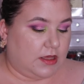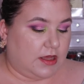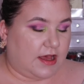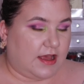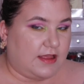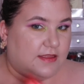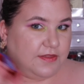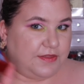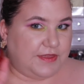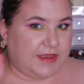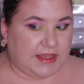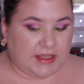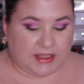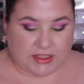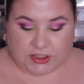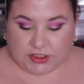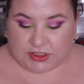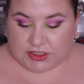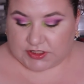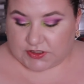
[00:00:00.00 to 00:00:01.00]
I think
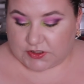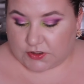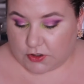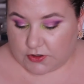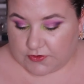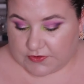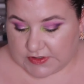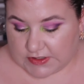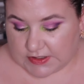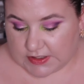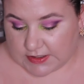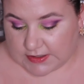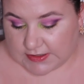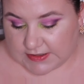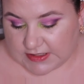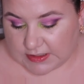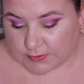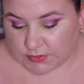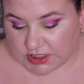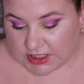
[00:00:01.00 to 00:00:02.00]
it deserves
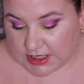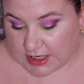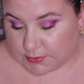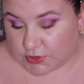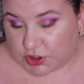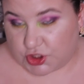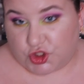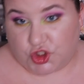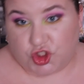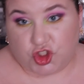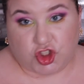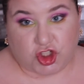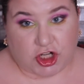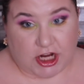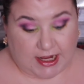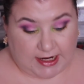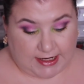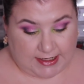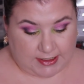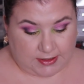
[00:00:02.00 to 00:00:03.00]
some time to
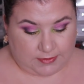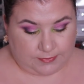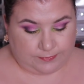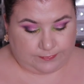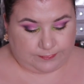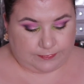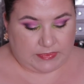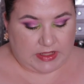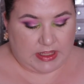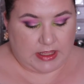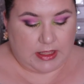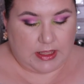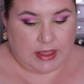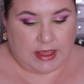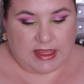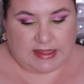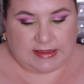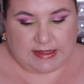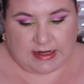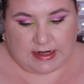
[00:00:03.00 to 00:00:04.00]
shine.
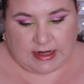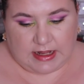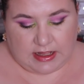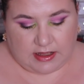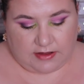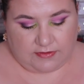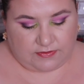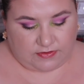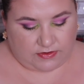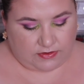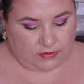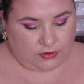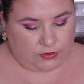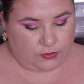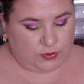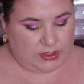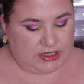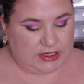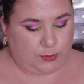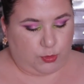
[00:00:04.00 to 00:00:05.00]
And then I have
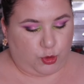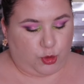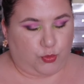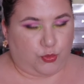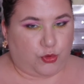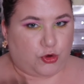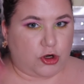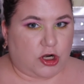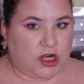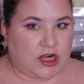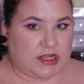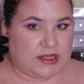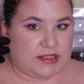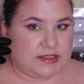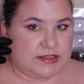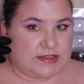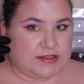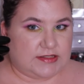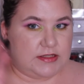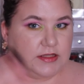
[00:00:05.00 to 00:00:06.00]
3 lip
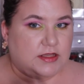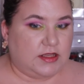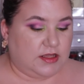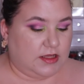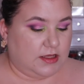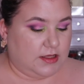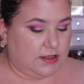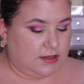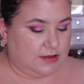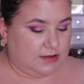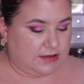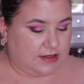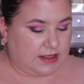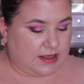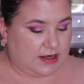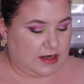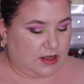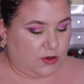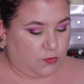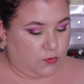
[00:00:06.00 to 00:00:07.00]
products
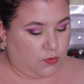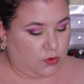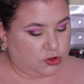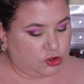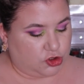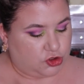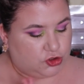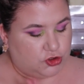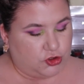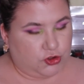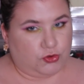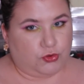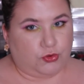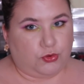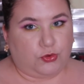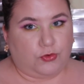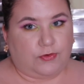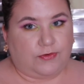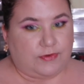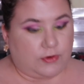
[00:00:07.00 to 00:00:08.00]
that I want
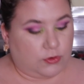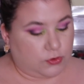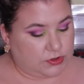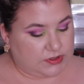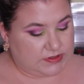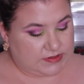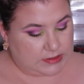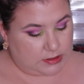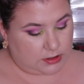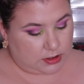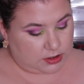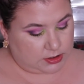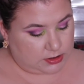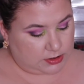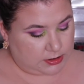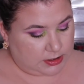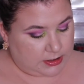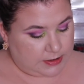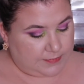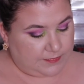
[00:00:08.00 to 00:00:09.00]
to focus
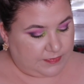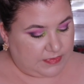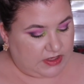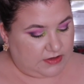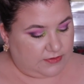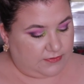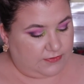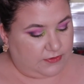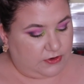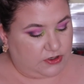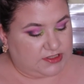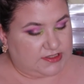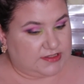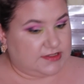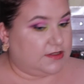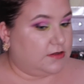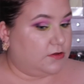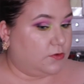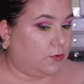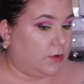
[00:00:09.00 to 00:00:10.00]
on.
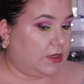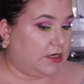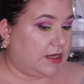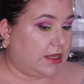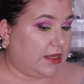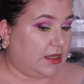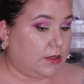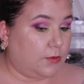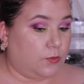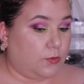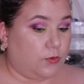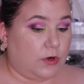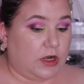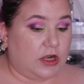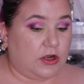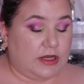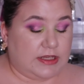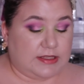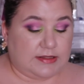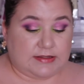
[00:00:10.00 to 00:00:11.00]
First, the one I am
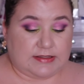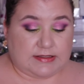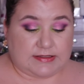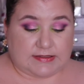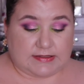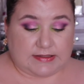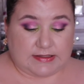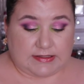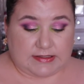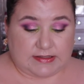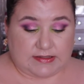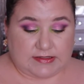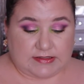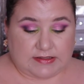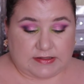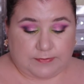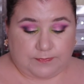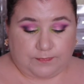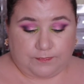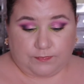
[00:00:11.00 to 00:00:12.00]
wearing. This
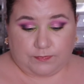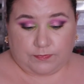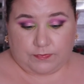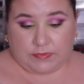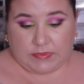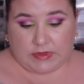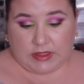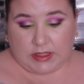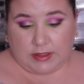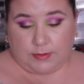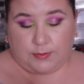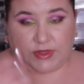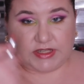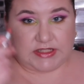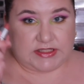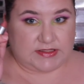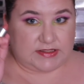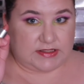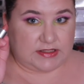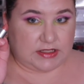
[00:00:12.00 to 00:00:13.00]
is
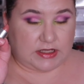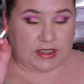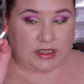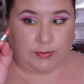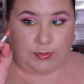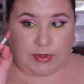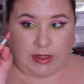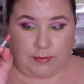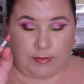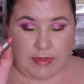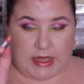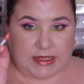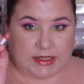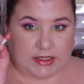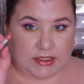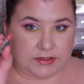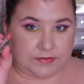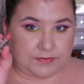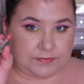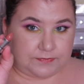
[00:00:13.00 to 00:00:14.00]
Patisserie by
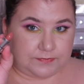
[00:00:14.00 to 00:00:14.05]
MAC.